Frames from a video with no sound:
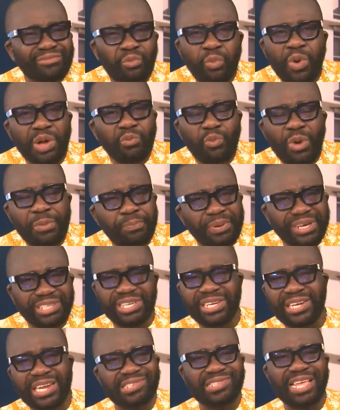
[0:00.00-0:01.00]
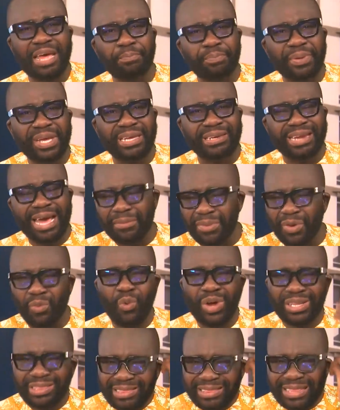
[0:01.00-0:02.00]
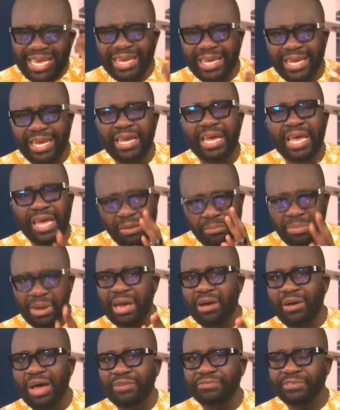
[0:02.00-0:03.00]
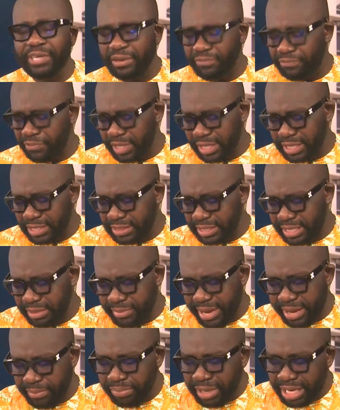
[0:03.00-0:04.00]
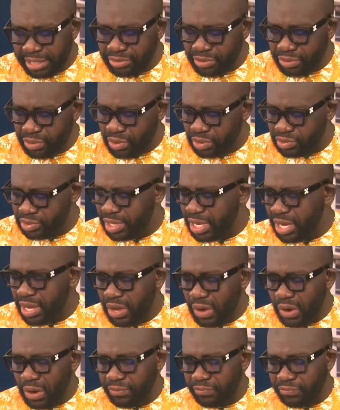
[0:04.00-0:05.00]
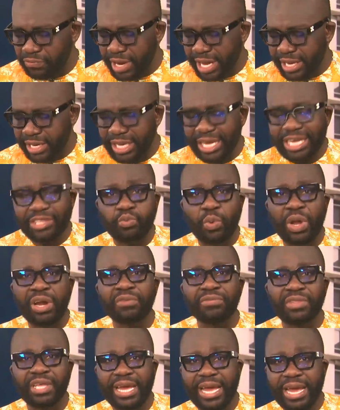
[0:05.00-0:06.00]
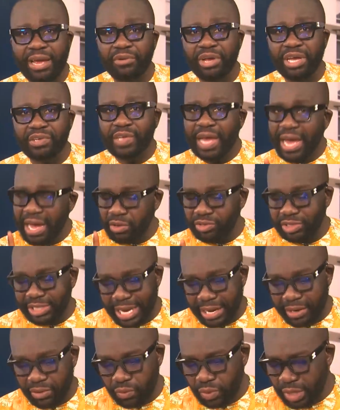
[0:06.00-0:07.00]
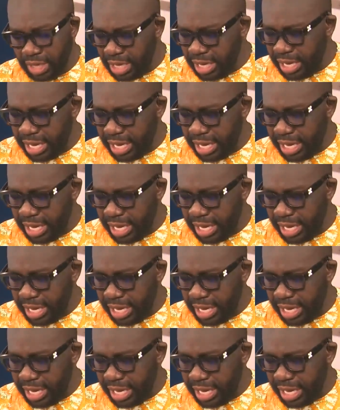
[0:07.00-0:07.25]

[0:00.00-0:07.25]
What, what picture does that paint? I mean, what thinking? But I'll have time for this in my blunt thoughts on Friday. It's one of the areas I'll tackle.